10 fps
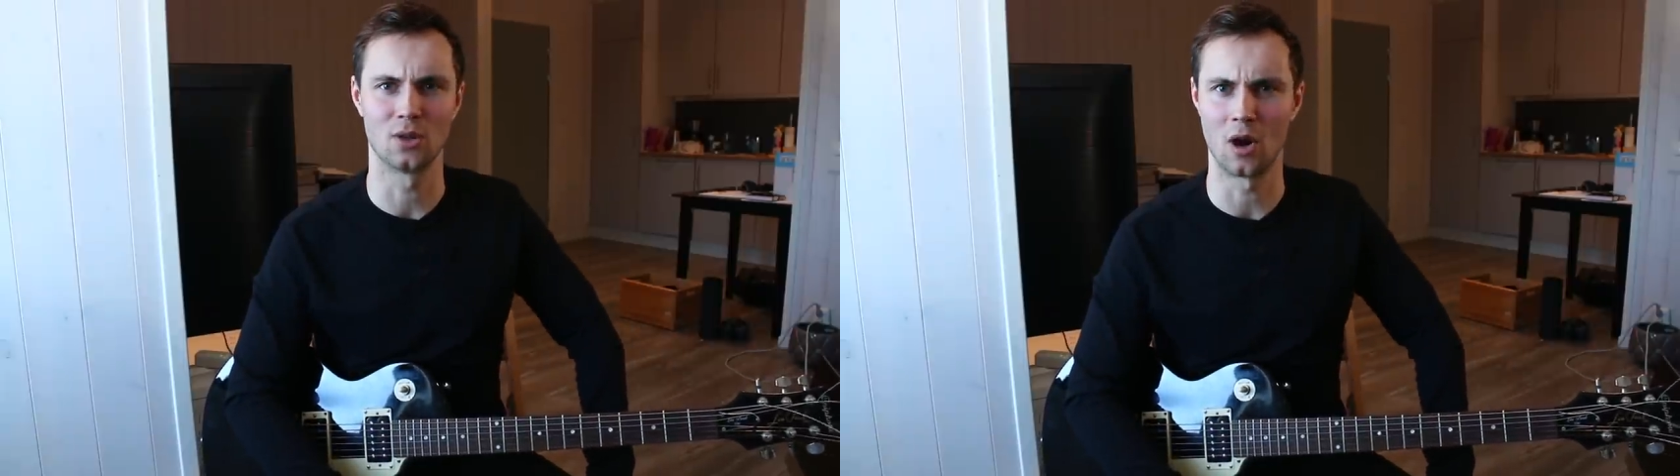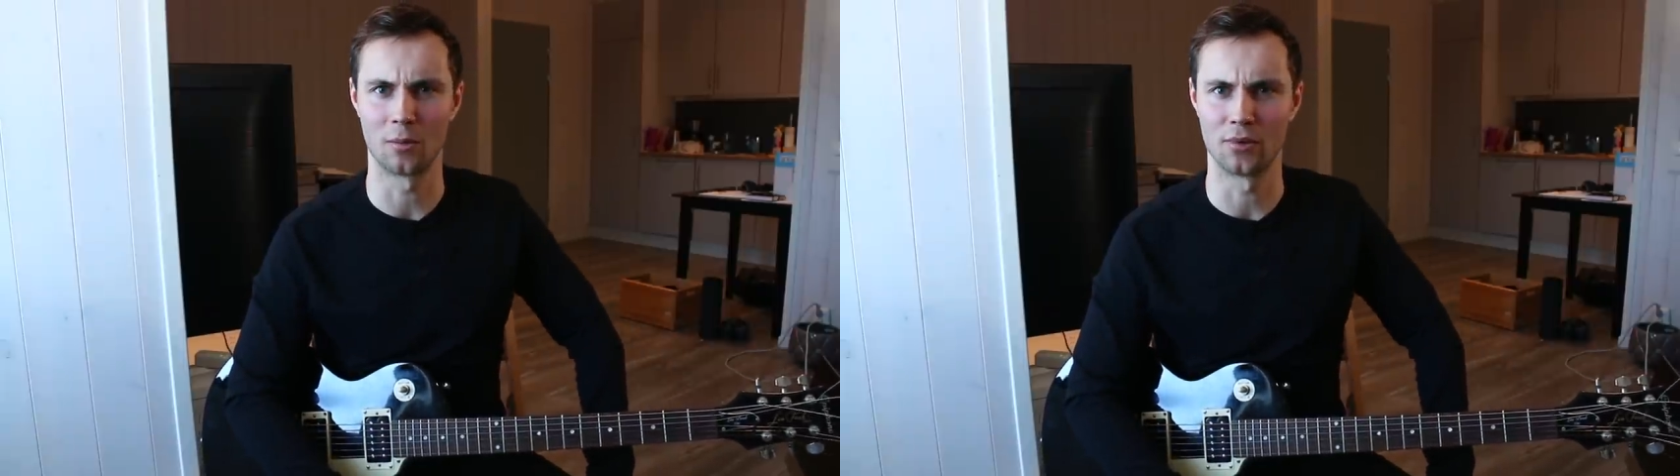
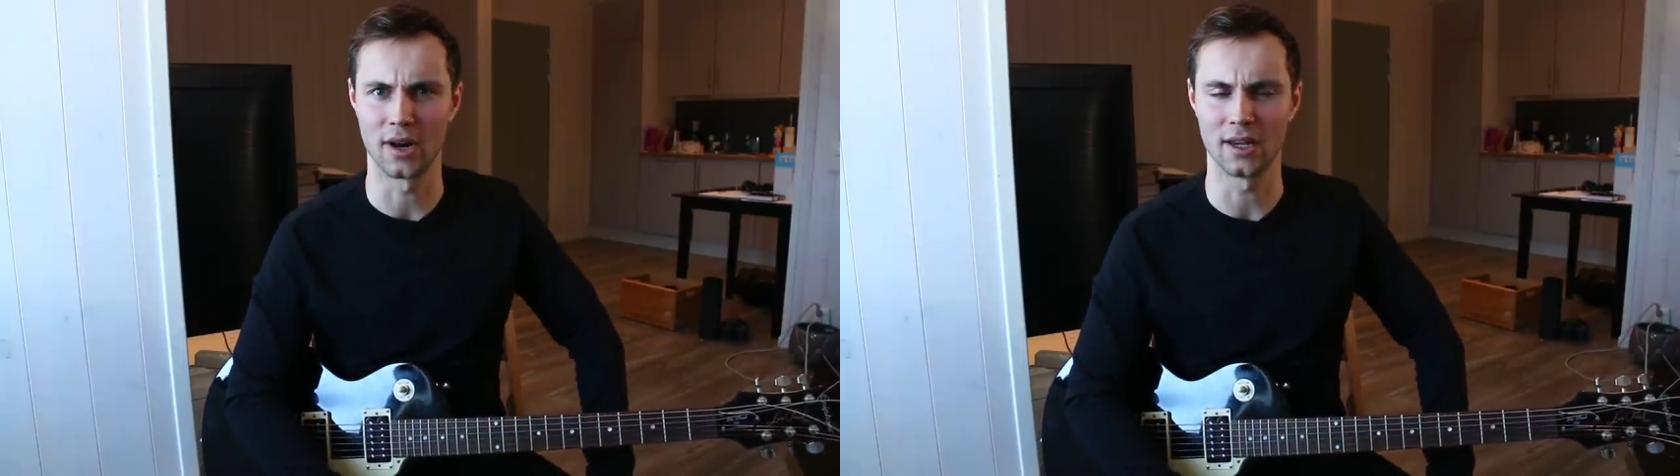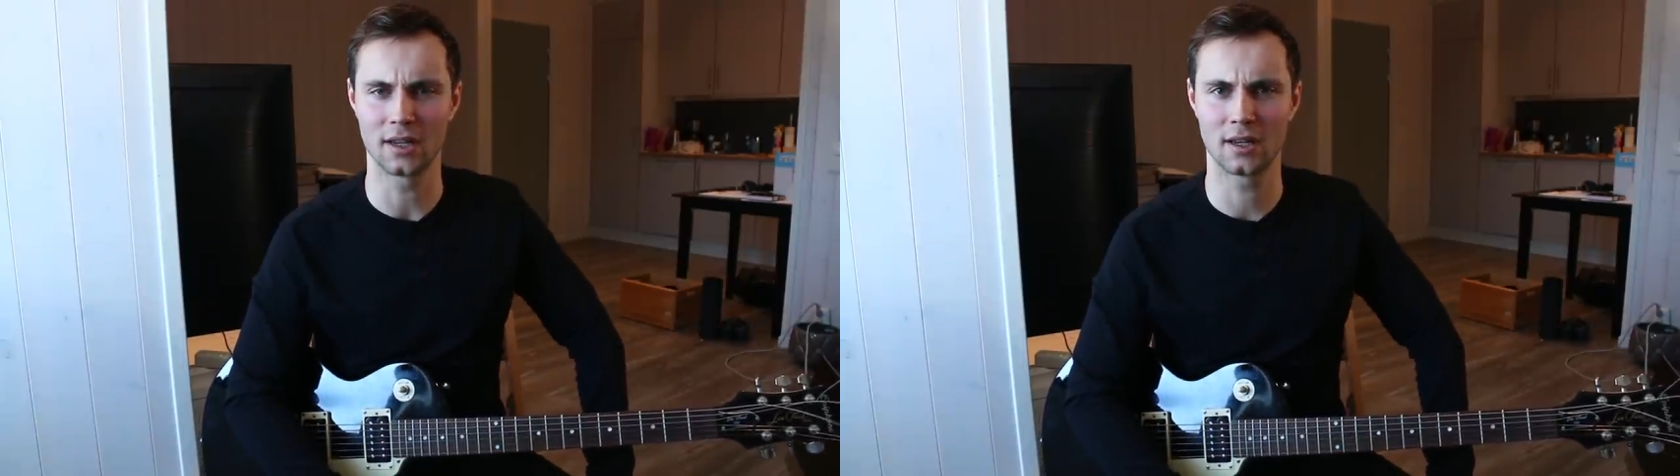long
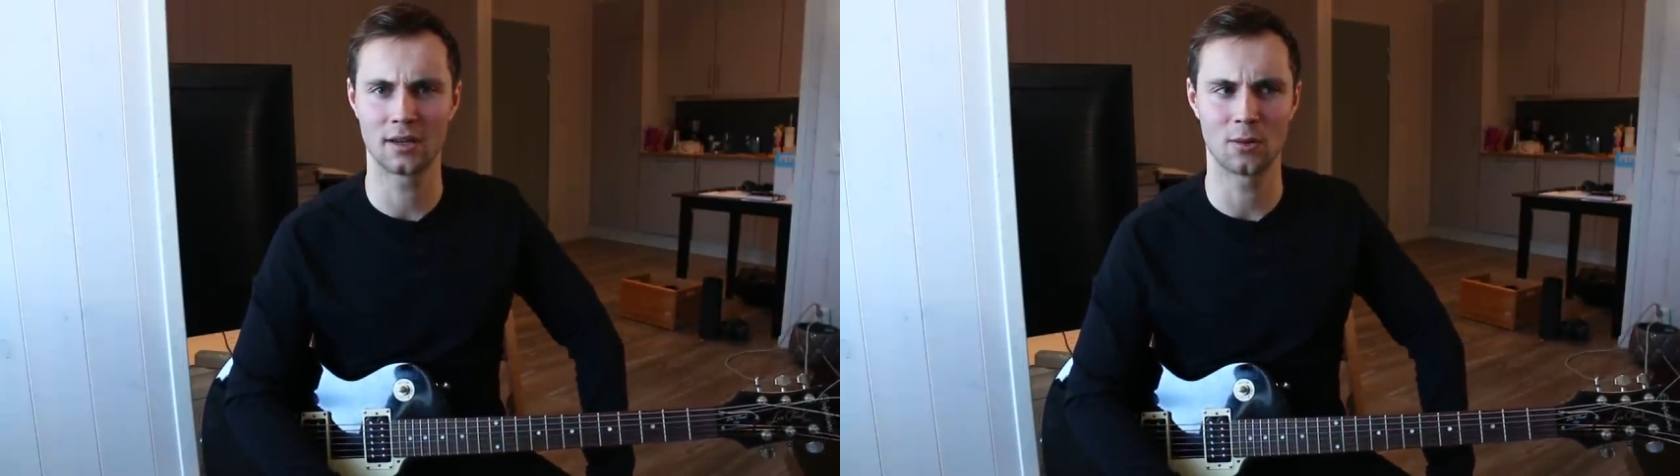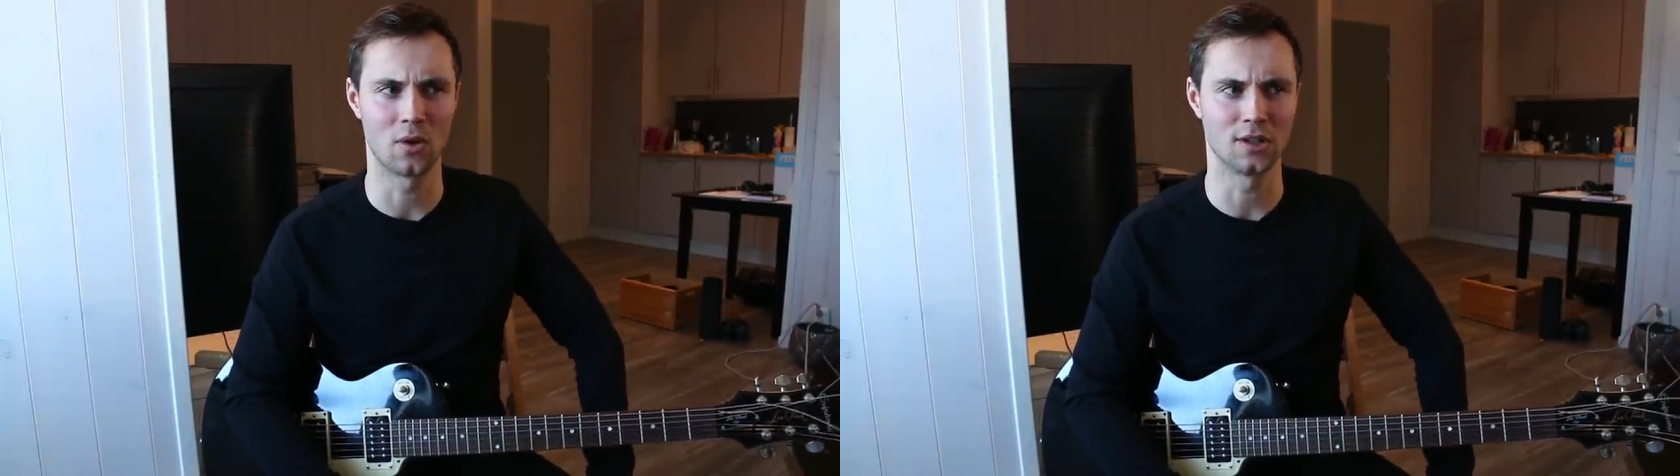
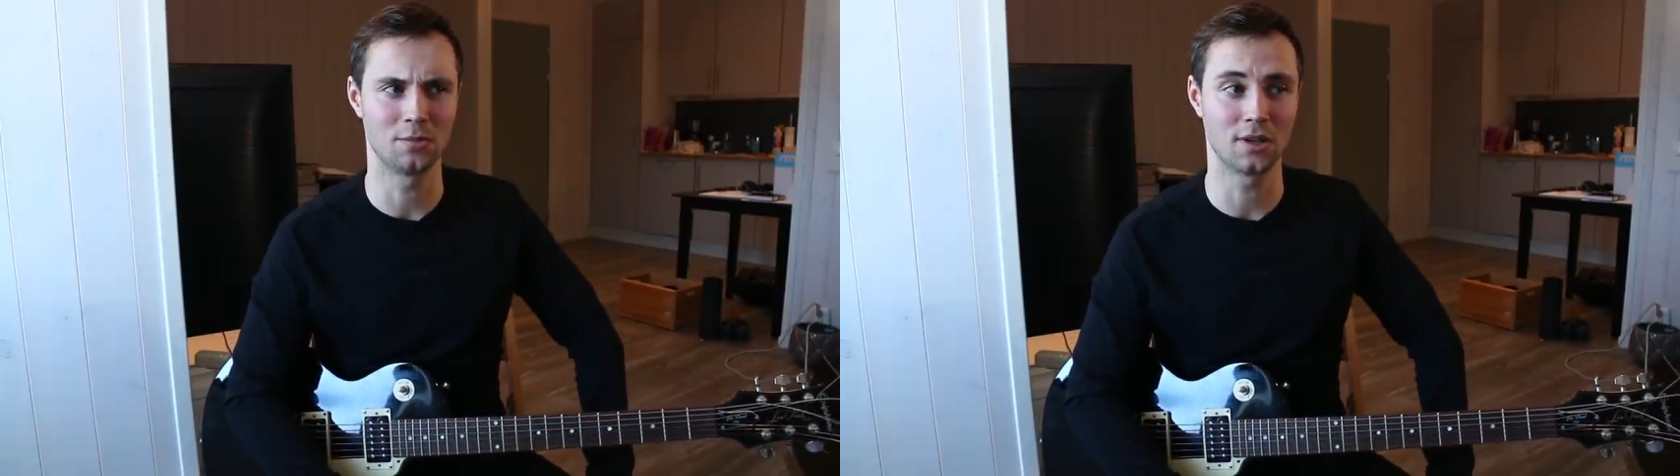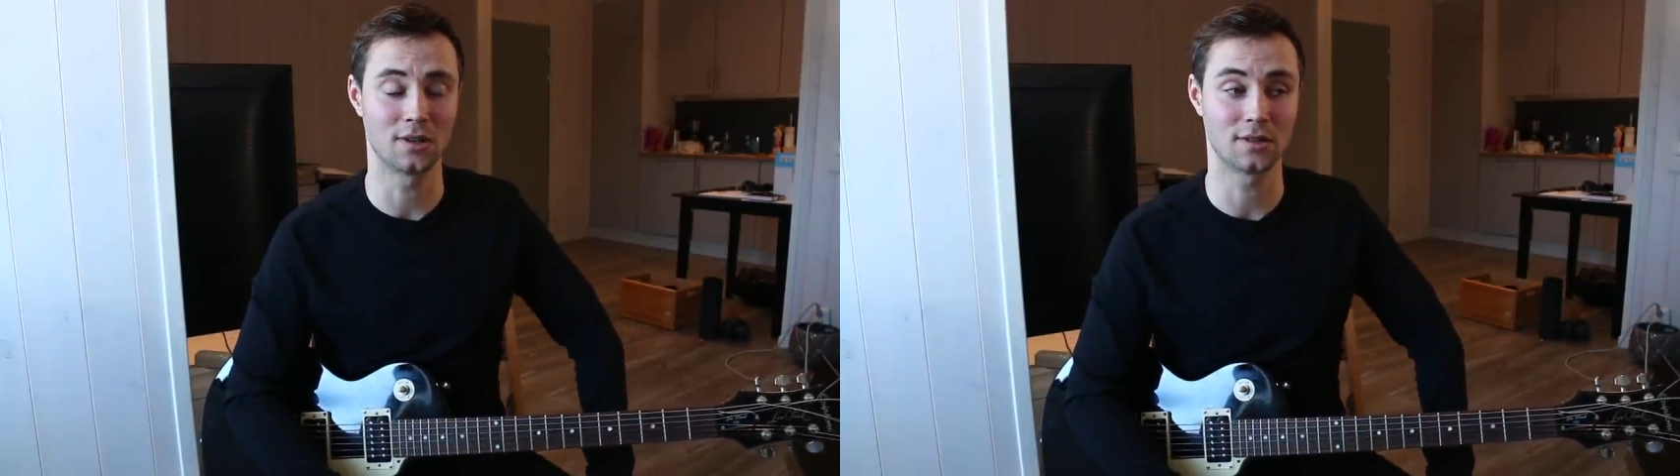break was
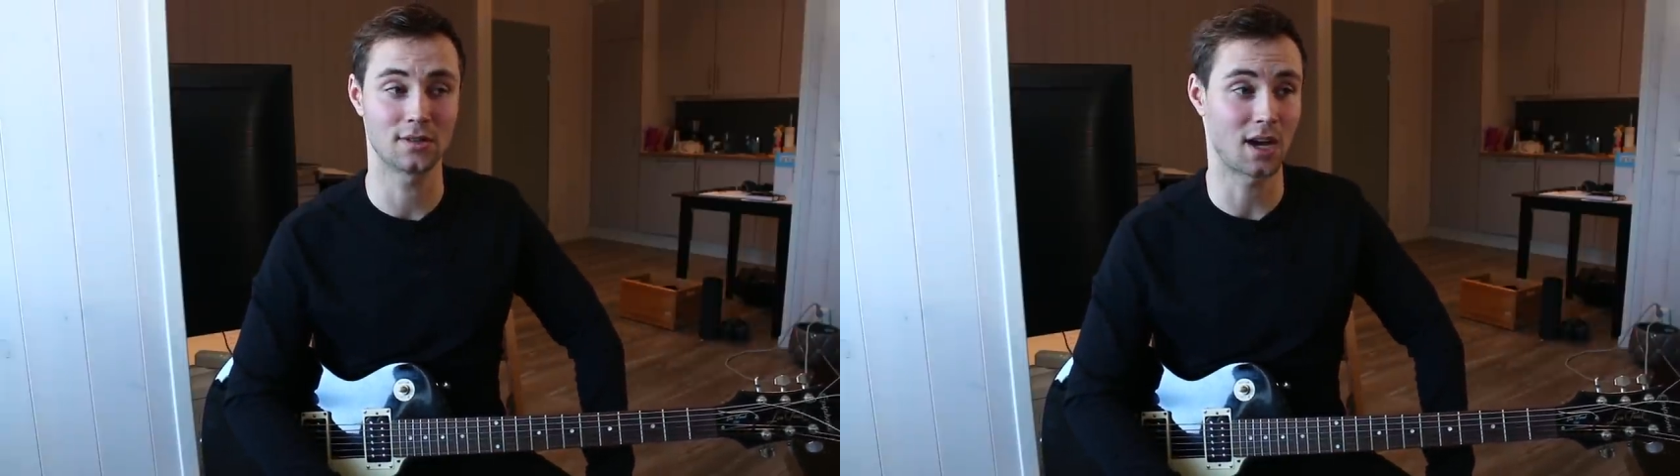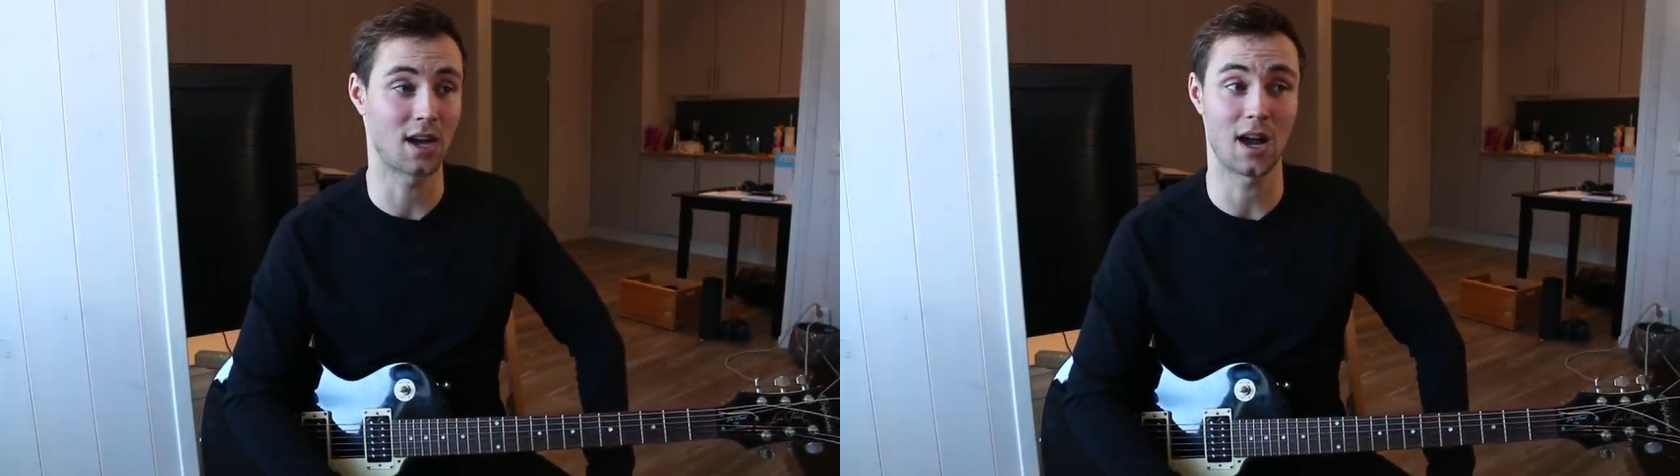
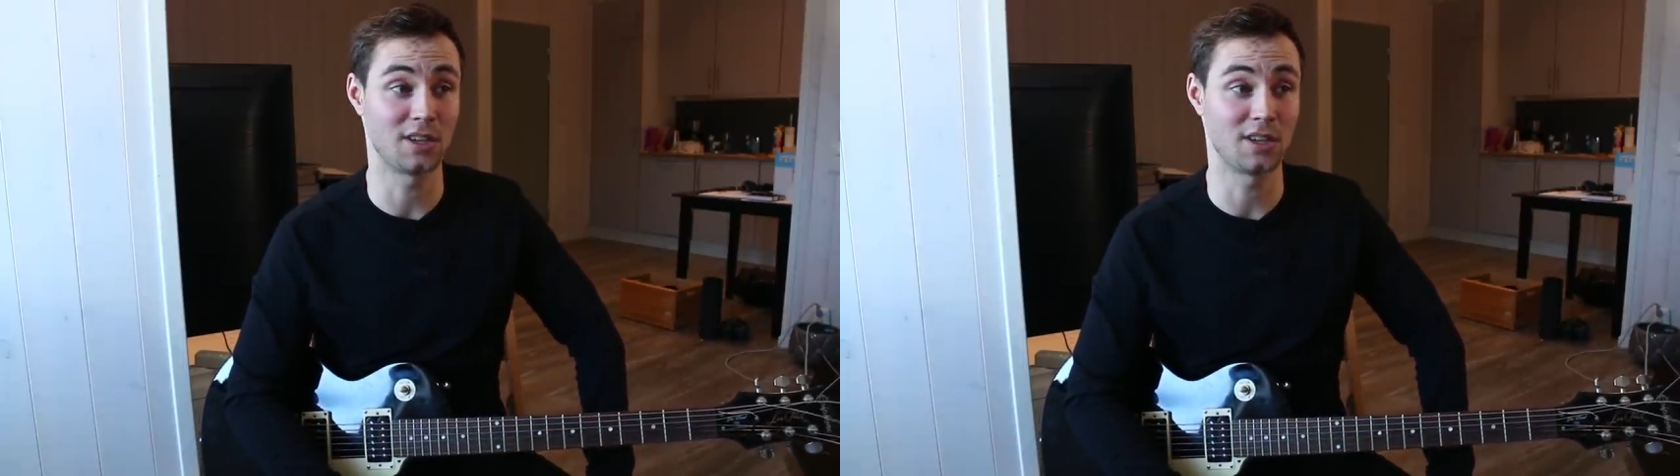because I,